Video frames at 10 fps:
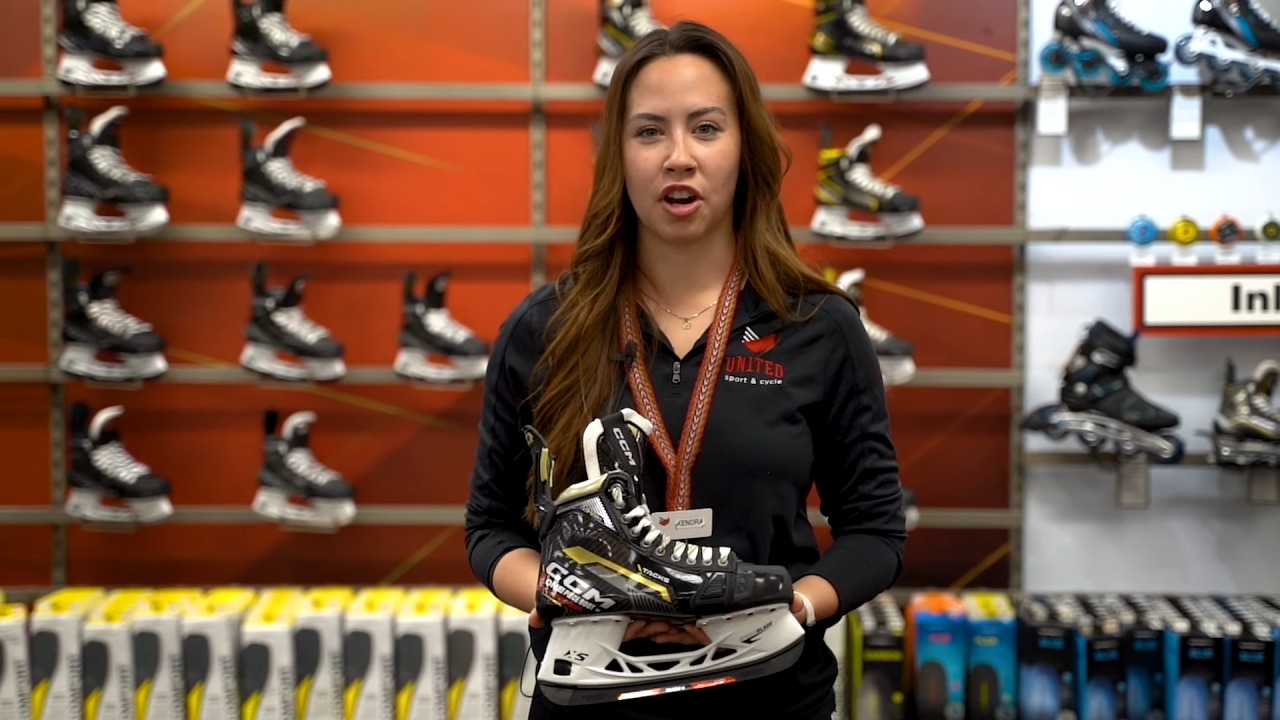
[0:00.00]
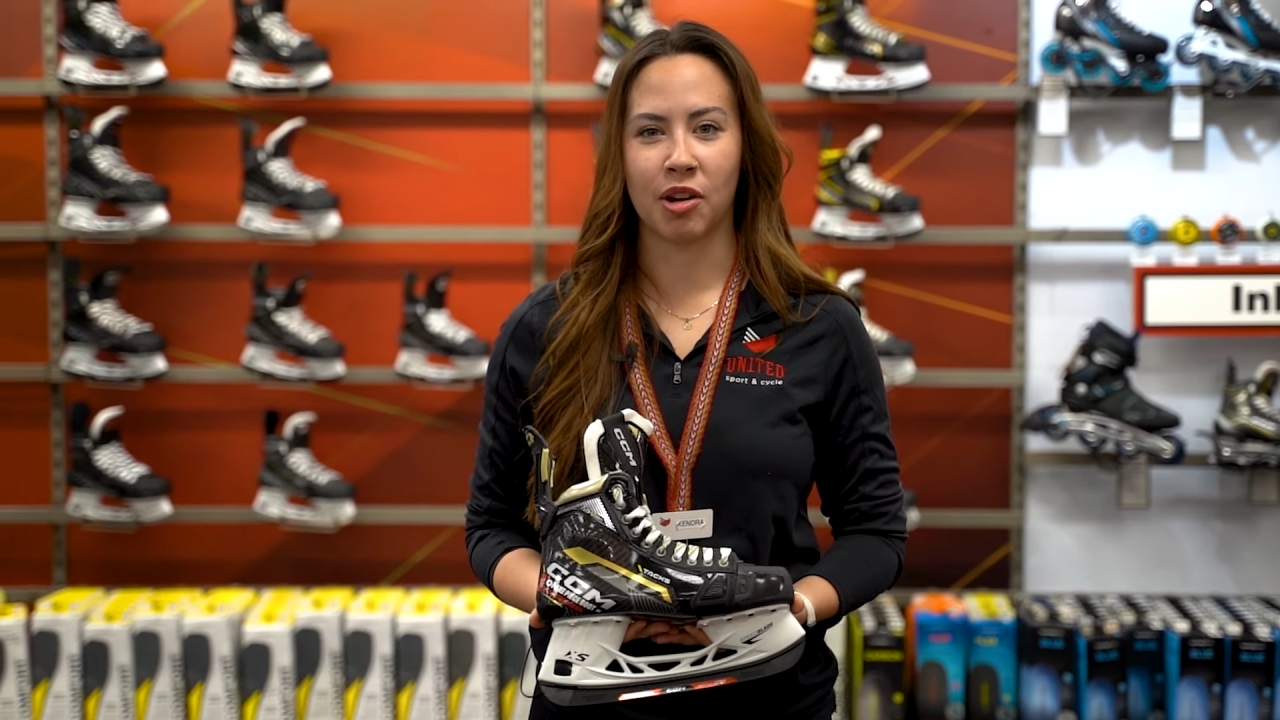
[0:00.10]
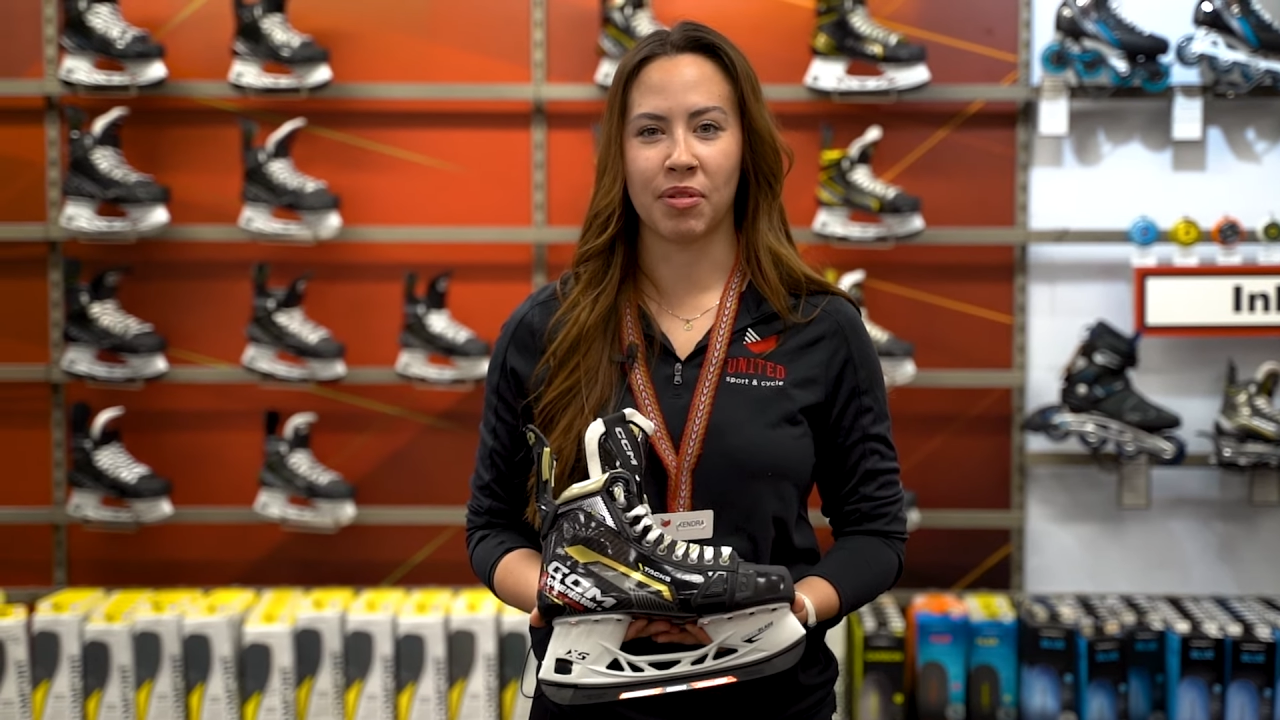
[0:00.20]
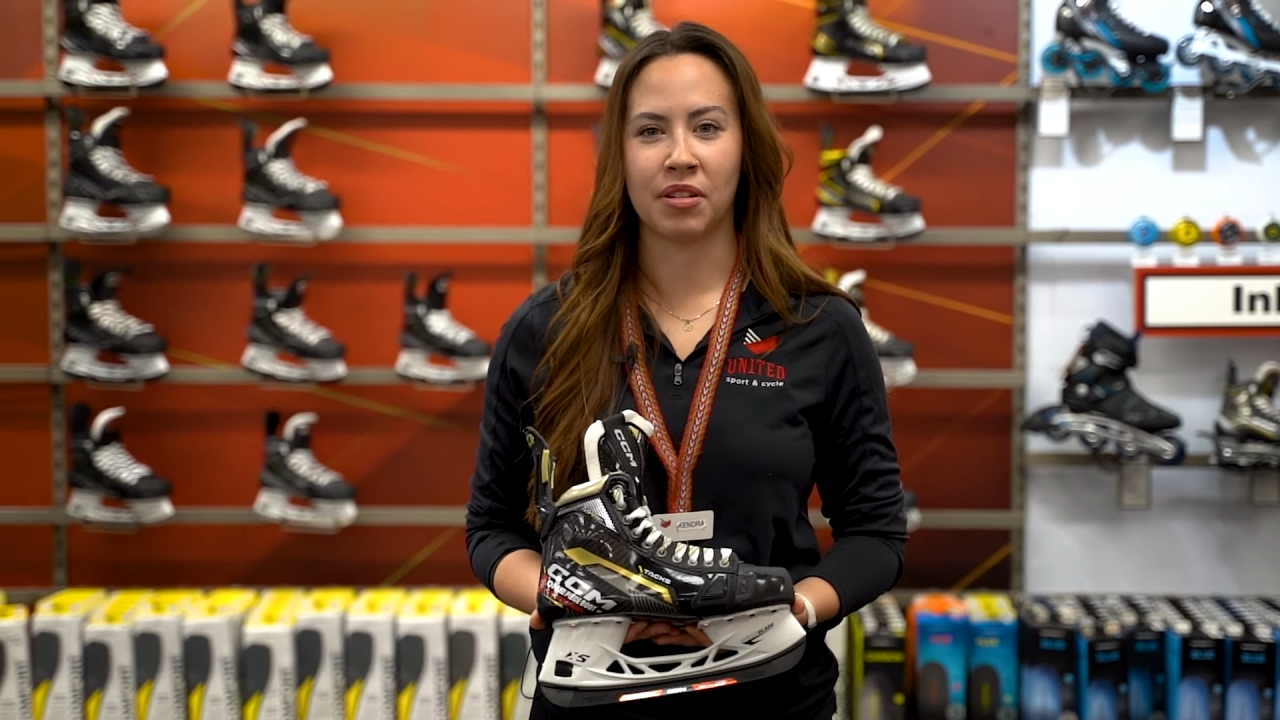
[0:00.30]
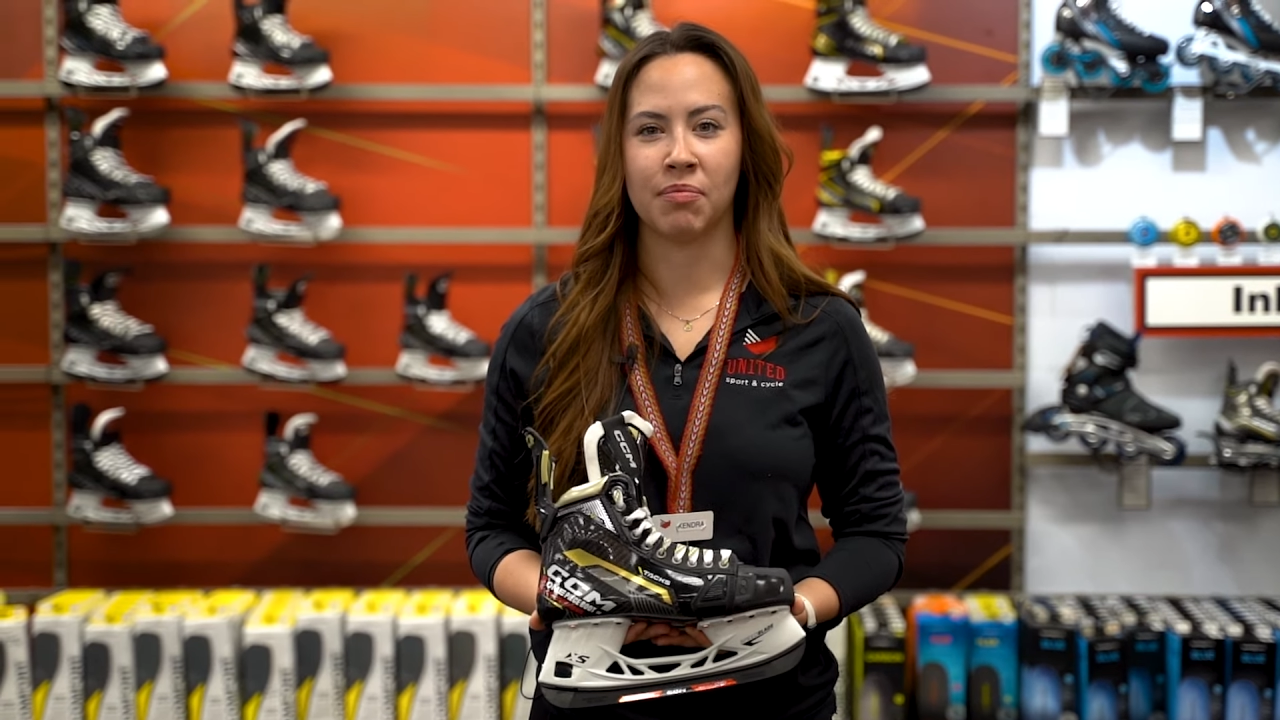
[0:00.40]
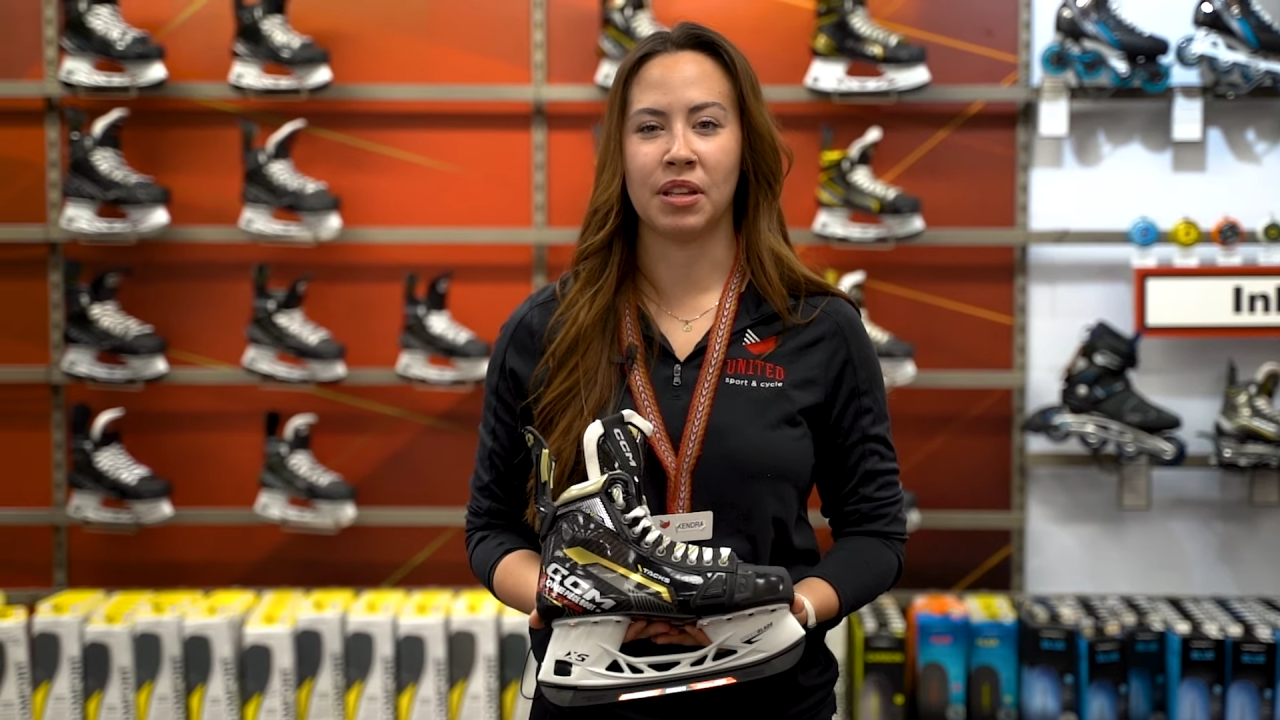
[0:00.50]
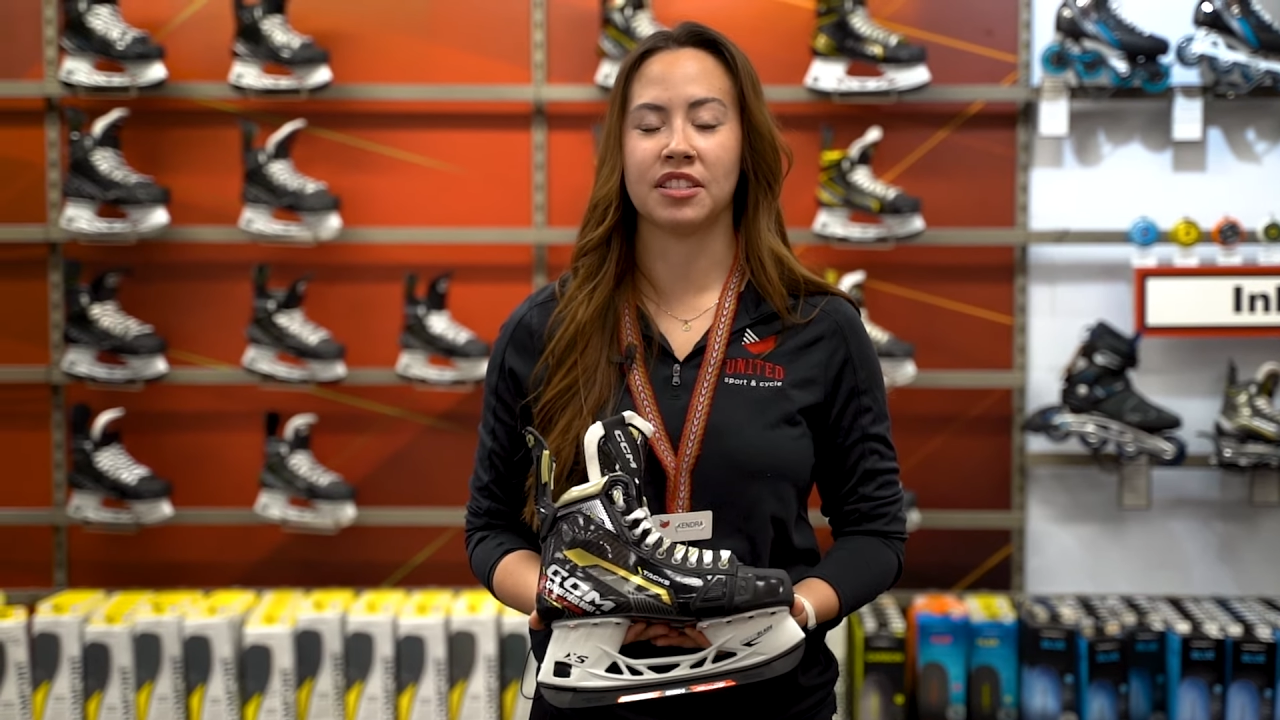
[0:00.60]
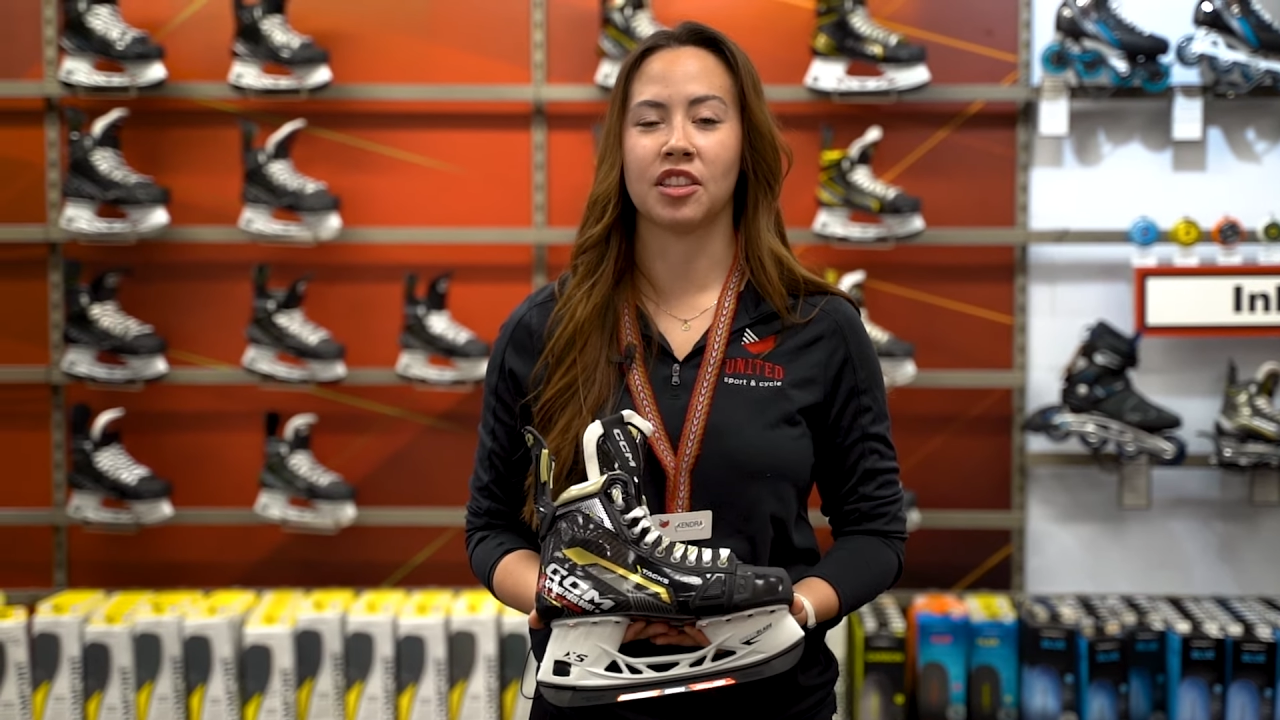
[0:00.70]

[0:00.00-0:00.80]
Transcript: carbon means